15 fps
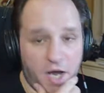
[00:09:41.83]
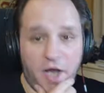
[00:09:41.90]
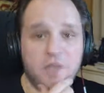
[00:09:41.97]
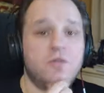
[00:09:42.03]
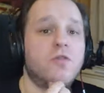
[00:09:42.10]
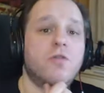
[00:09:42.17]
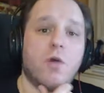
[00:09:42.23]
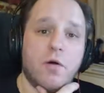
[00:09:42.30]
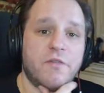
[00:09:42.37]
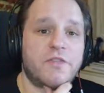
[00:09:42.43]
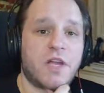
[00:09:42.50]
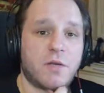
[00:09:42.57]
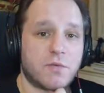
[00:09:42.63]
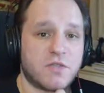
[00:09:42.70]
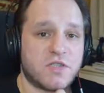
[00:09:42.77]
I don't know if
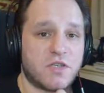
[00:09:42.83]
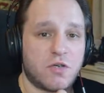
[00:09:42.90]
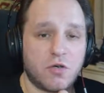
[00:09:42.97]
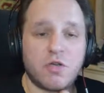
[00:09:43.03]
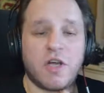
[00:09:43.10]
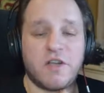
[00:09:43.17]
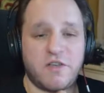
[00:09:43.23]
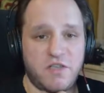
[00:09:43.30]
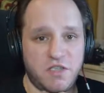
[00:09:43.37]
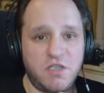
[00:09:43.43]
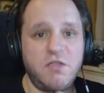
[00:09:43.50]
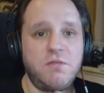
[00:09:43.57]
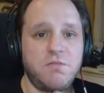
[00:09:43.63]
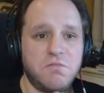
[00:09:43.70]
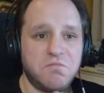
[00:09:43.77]
that was a good
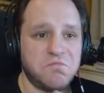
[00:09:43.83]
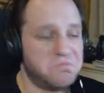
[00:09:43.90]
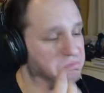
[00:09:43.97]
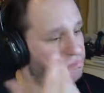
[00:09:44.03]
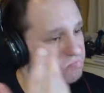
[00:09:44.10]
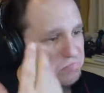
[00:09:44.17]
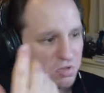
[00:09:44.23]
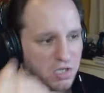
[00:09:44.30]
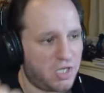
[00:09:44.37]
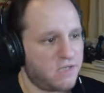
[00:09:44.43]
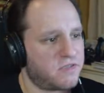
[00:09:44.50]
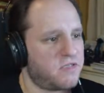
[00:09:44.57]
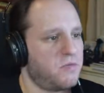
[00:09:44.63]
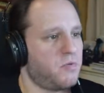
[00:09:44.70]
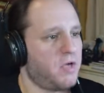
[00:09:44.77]
idea, but
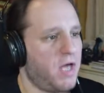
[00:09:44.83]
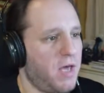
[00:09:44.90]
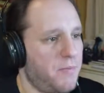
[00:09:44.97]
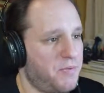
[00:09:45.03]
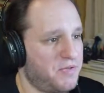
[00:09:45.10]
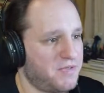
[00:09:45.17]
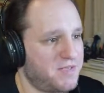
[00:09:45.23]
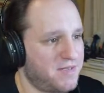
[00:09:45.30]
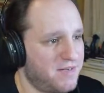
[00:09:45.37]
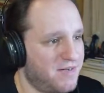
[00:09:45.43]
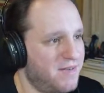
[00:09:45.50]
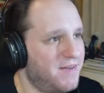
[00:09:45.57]
let's see what happens.